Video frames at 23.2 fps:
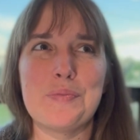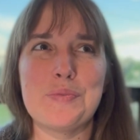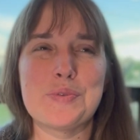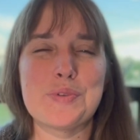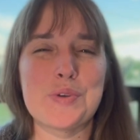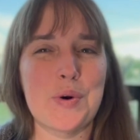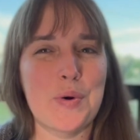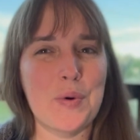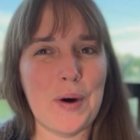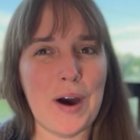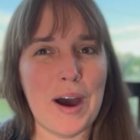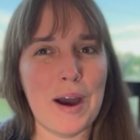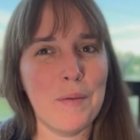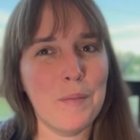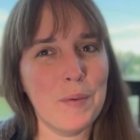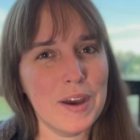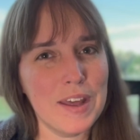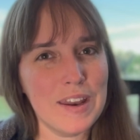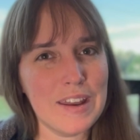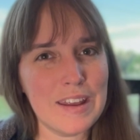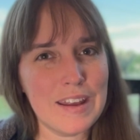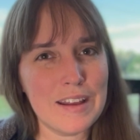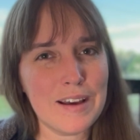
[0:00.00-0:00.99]
So I
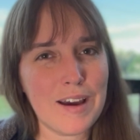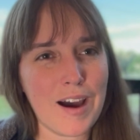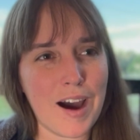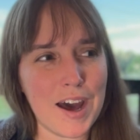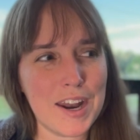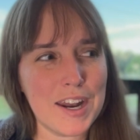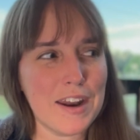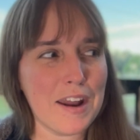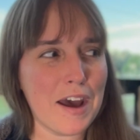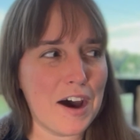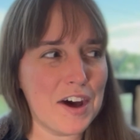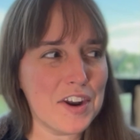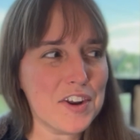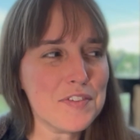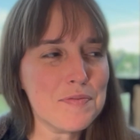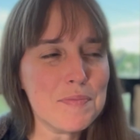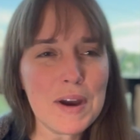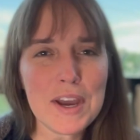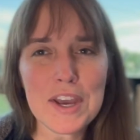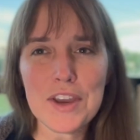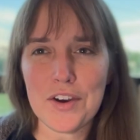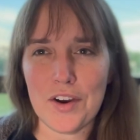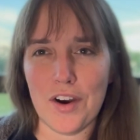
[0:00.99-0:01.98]
went and got it out of
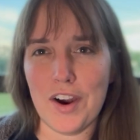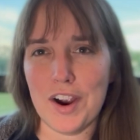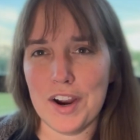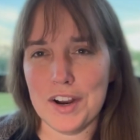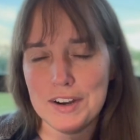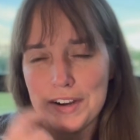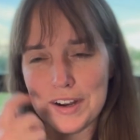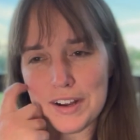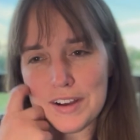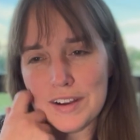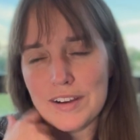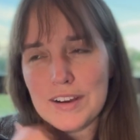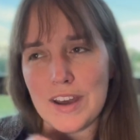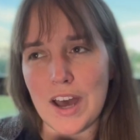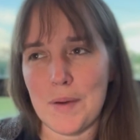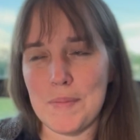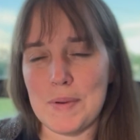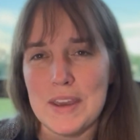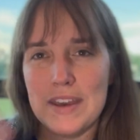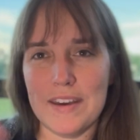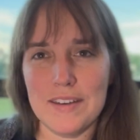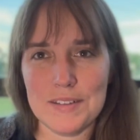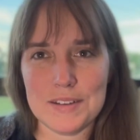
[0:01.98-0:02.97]
my yarn
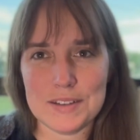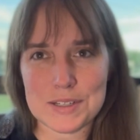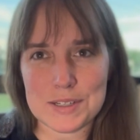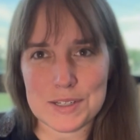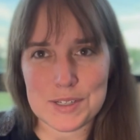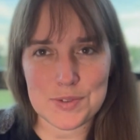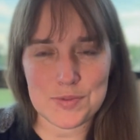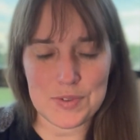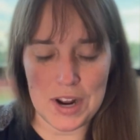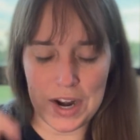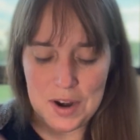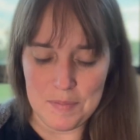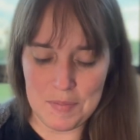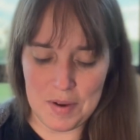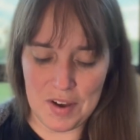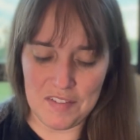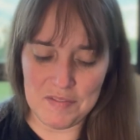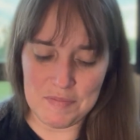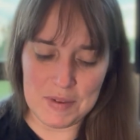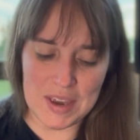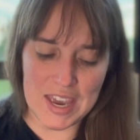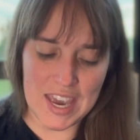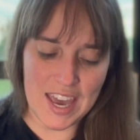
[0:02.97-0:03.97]
cubby that's just right above
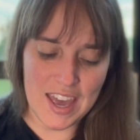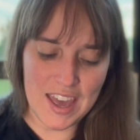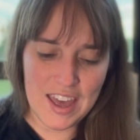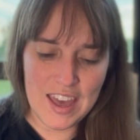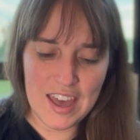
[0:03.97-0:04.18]
me